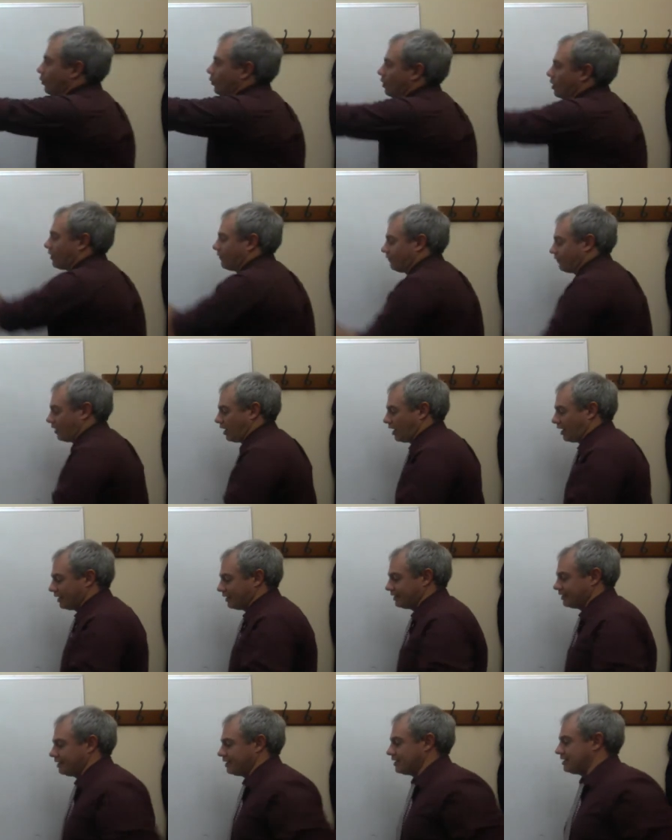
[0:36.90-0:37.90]
want to
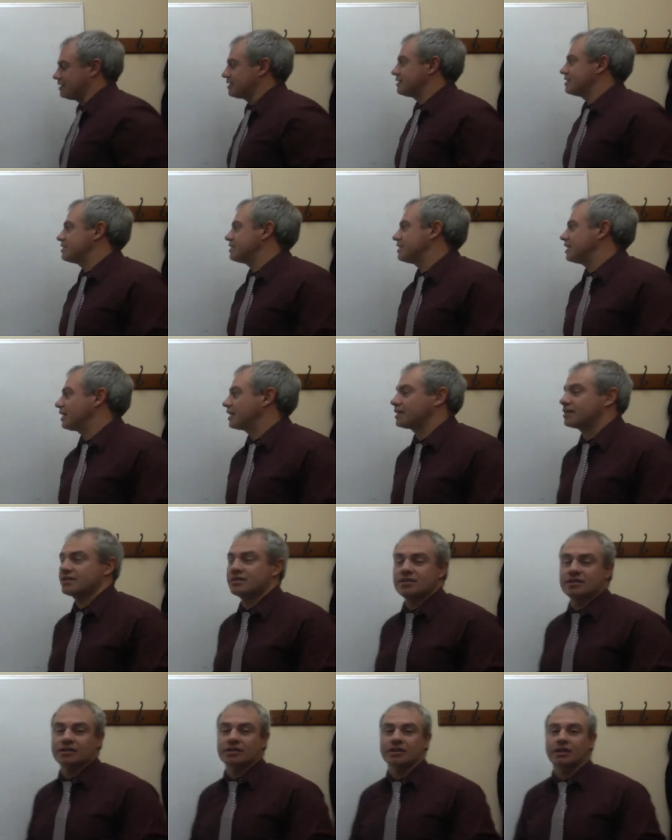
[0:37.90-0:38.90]
find these
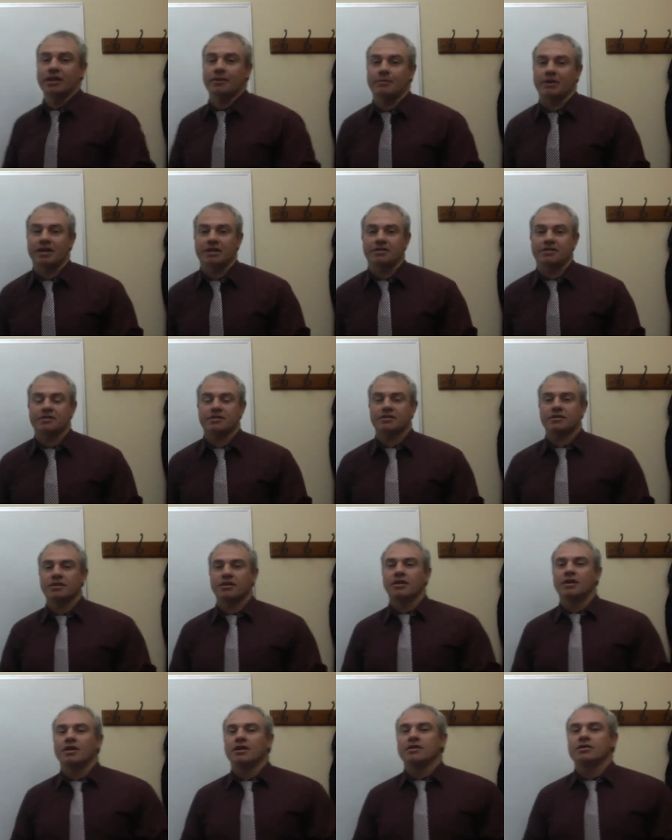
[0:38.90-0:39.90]
six limits.
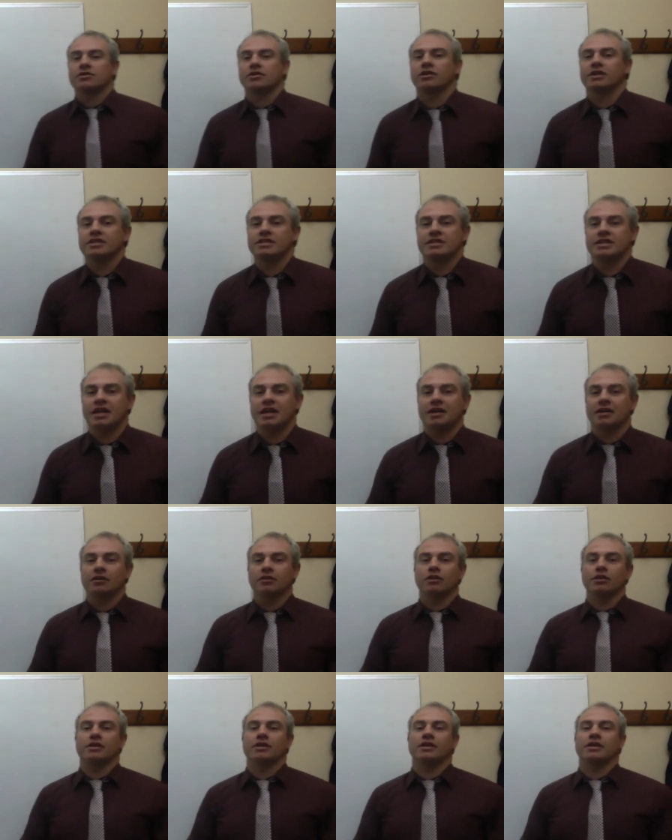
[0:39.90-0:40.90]
So let's take a
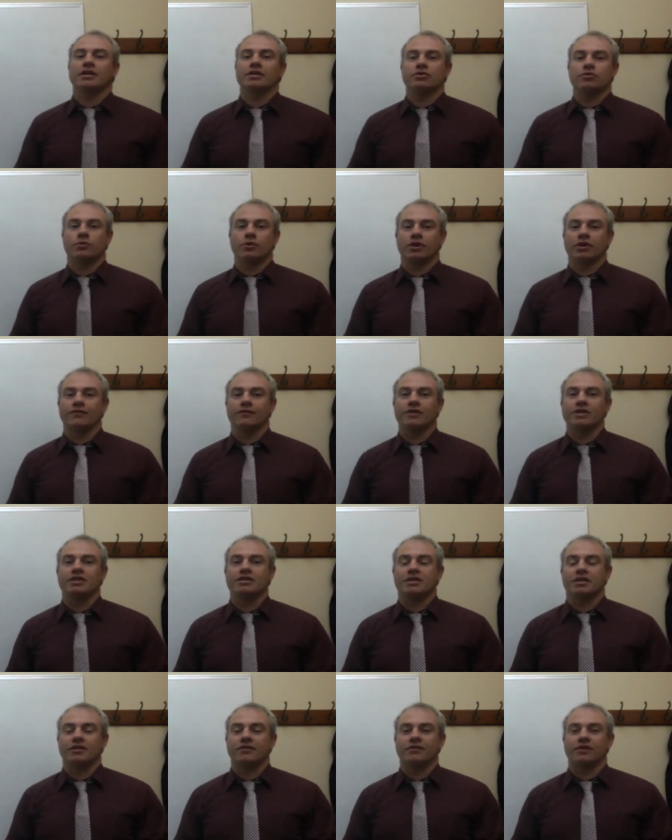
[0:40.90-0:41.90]
look at each one of
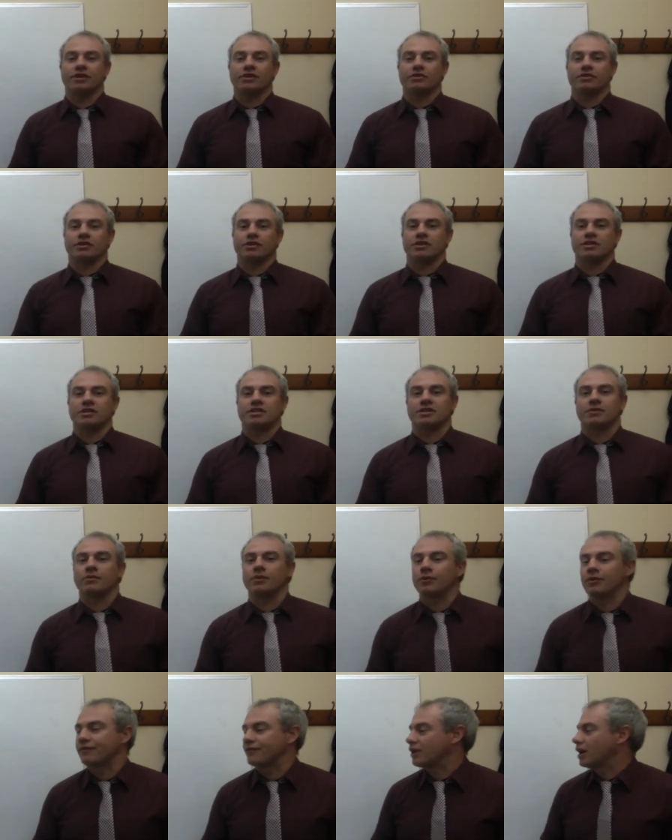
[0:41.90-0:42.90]
these individually and see
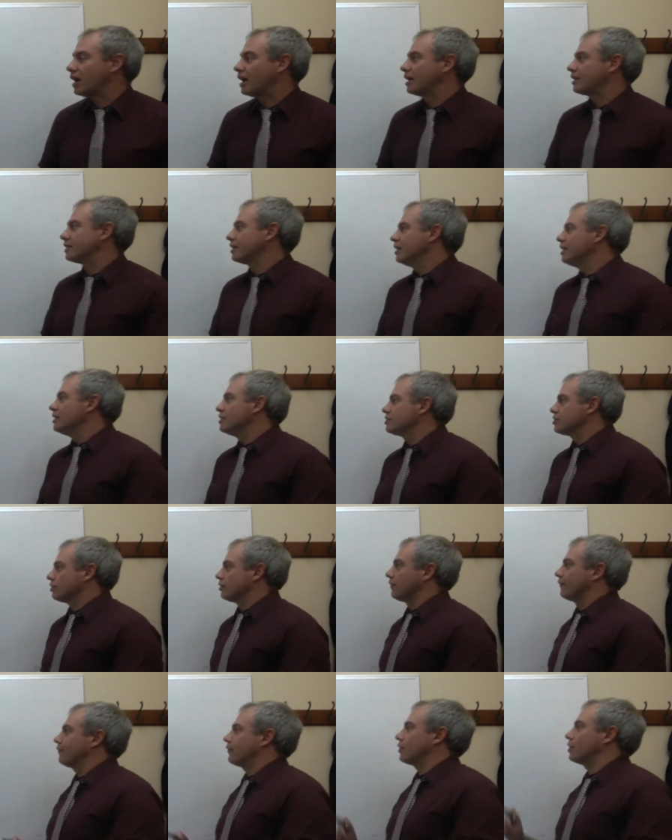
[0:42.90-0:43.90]
what we've got. So
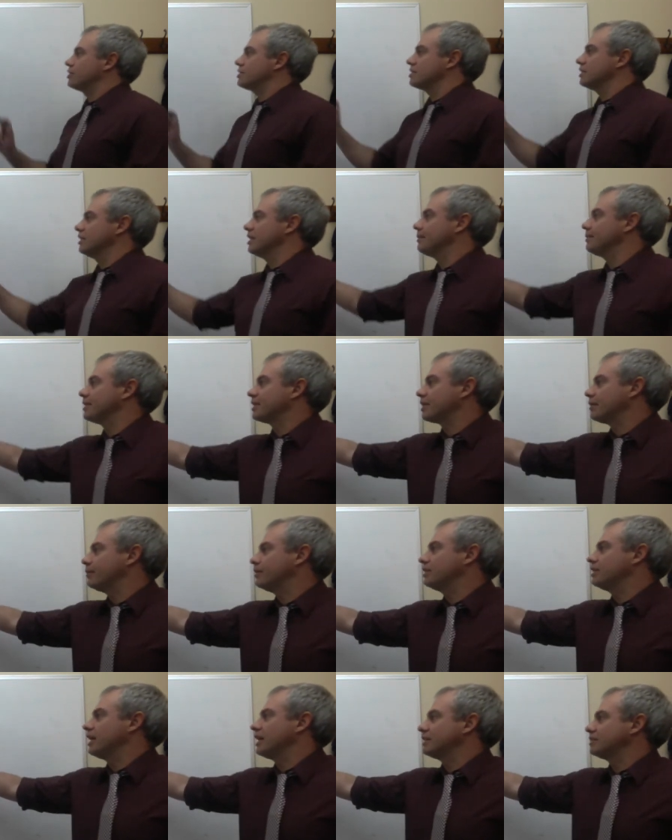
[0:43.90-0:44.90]
the first limit that
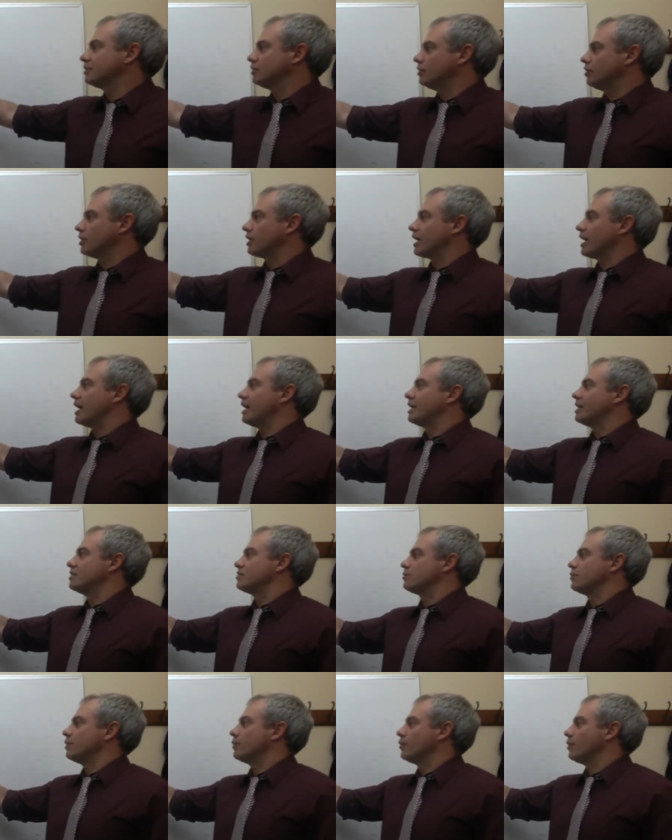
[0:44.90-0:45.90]
we'd like to look at
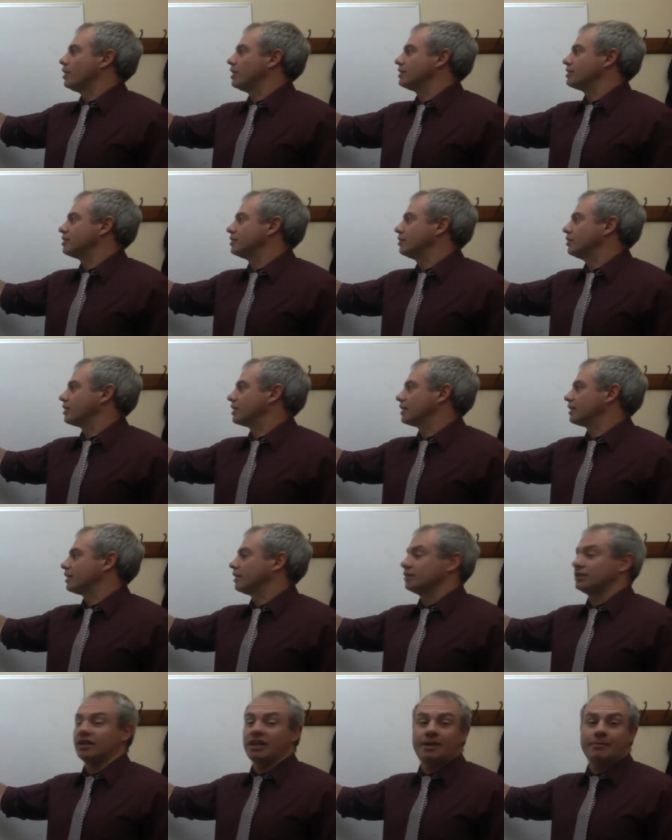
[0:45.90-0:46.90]
is we want to look at
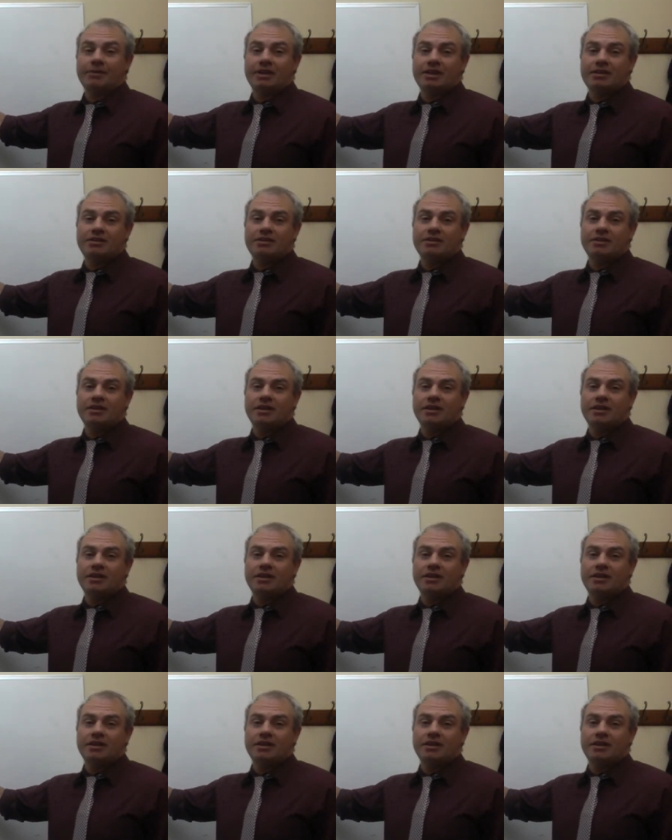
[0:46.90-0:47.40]
the limit